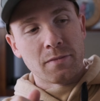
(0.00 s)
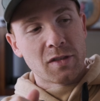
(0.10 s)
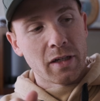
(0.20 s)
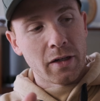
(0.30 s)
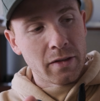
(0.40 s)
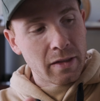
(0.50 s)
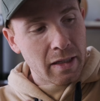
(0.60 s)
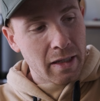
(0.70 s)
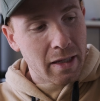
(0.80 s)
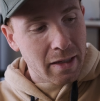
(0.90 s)
So
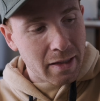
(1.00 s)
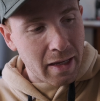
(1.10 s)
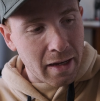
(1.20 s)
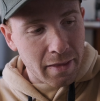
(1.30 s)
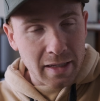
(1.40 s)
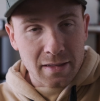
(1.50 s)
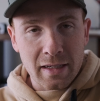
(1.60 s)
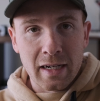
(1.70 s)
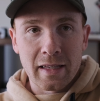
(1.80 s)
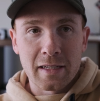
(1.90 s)
yeah,
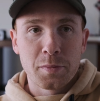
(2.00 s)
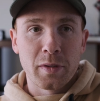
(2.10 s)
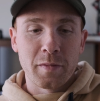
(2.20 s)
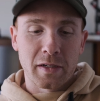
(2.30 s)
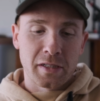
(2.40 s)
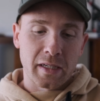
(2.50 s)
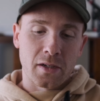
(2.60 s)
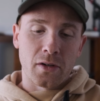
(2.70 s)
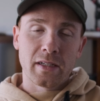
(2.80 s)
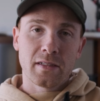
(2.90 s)
that's pretty much it,
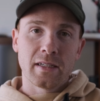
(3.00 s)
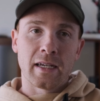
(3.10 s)
guys.